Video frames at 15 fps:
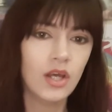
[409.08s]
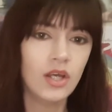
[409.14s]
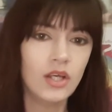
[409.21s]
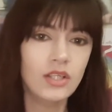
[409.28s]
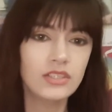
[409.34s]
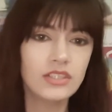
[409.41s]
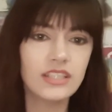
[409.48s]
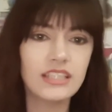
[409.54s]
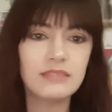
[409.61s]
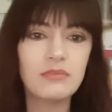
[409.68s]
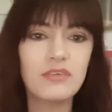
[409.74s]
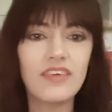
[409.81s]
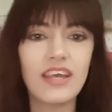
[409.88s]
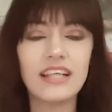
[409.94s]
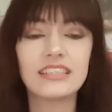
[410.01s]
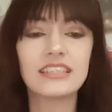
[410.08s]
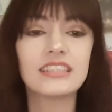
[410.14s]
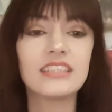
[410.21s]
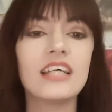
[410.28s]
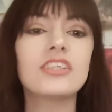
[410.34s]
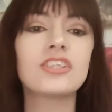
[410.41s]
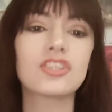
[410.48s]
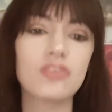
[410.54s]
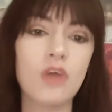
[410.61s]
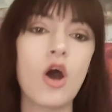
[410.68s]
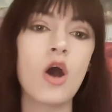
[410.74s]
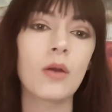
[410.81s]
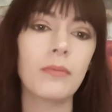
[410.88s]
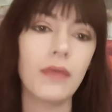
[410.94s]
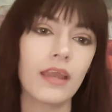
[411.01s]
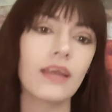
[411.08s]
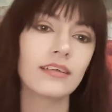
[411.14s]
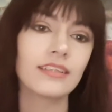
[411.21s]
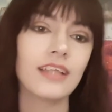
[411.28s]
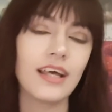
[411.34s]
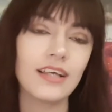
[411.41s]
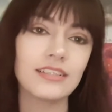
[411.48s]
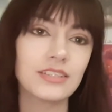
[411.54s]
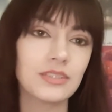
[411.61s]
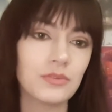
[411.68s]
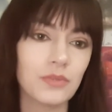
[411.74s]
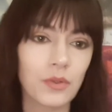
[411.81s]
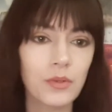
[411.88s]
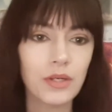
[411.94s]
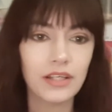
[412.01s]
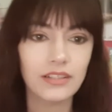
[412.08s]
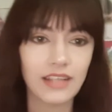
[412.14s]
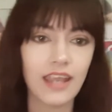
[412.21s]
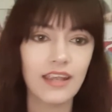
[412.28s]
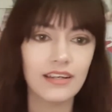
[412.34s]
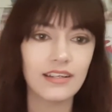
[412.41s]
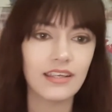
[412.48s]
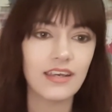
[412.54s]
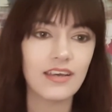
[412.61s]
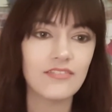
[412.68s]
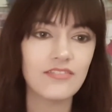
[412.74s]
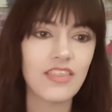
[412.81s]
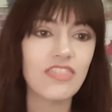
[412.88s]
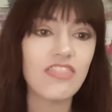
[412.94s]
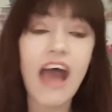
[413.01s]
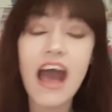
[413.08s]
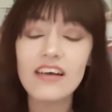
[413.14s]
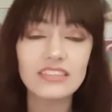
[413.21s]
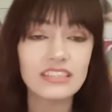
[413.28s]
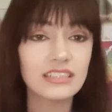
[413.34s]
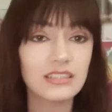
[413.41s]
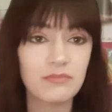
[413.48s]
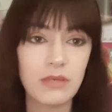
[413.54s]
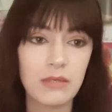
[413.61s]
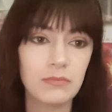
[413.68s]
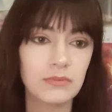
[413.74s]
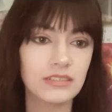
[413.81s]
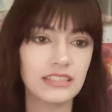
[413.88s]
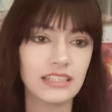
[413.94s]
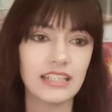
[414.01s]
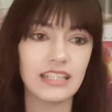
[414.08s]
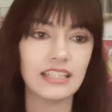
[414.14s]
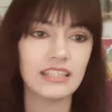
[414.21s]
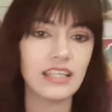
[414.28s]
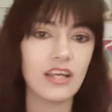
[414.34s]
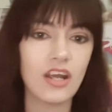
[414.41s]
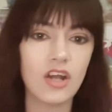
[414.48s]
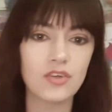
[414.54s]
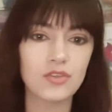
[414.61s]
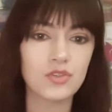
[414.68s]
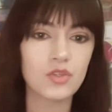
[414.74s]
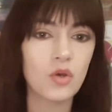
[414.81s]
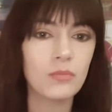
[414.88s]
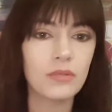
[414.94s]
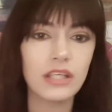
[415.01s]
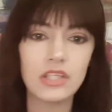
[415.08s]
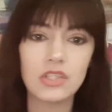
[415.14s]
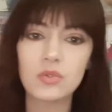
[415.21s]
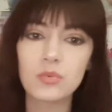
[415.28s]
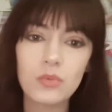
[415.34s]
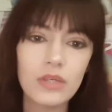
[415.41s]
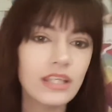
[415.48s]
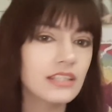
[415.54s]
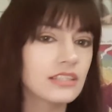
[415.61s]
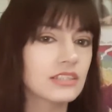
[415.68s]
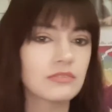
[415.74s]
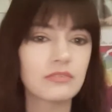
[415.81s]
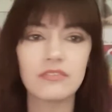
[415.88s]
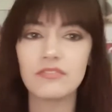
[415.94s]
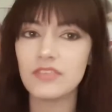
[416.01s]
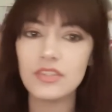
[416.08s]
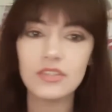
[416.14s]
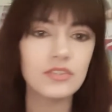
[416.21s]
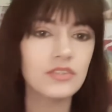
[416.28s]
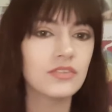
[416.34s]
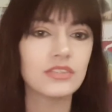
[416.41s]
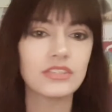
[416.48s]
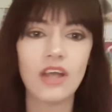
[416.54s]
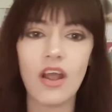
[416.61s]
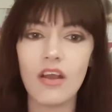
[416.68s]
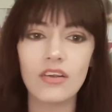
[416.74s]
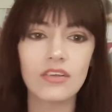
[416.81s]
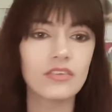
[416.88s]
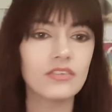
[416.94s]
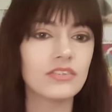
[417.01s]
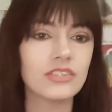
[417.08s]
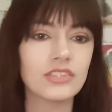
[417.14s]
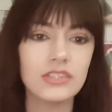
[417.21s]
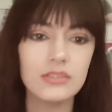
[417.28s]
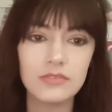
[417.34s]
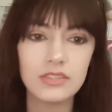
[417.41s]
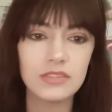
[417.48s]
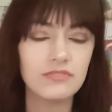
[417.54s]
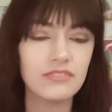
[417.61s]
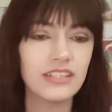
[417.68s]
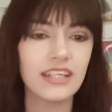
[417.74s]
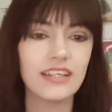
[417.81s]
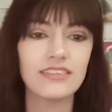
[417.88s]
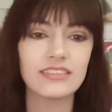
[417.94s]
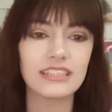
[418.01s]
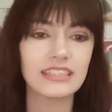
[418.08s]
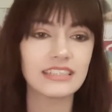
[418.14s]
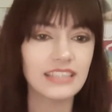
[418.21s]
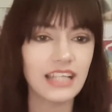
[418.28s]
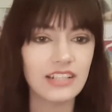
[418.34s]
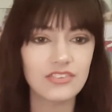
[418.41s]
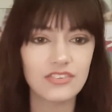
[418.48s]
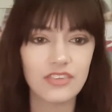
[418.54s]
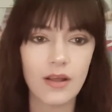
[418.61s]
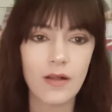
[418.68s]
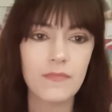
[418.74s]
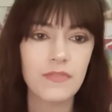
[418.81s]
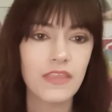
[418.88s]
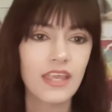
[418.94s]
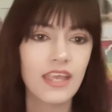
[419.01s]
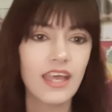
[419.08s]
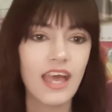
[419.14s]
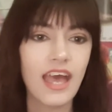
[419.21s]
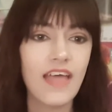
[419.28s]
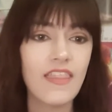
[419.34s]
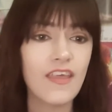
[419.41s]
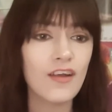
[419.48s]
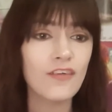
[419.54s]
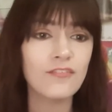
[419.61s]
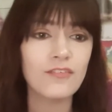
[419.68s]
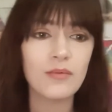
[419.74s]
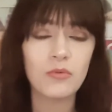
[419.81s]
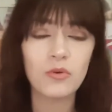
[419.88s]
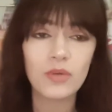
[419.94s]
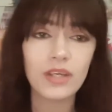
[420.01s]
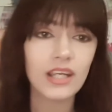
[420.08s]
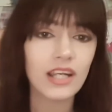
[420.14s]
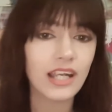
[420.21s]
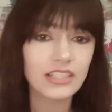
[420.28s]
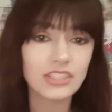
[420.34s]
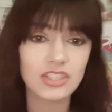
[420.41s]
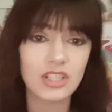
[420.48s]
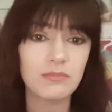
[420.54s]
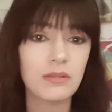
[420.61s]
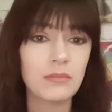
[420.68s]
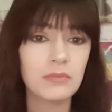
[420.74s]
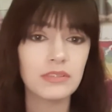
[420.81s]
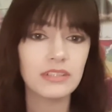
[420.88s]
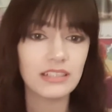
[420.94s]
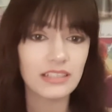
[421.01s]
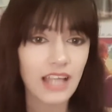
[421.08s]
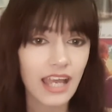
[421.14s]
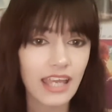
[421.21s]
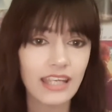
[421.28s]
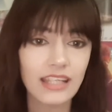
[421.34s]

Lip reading: So this movie has such strong parallels to a queer narrative. Thousands of people see it. There are so many tweets, reviews, articles, YouTube videos, etc. And they're from queer and straight people alike.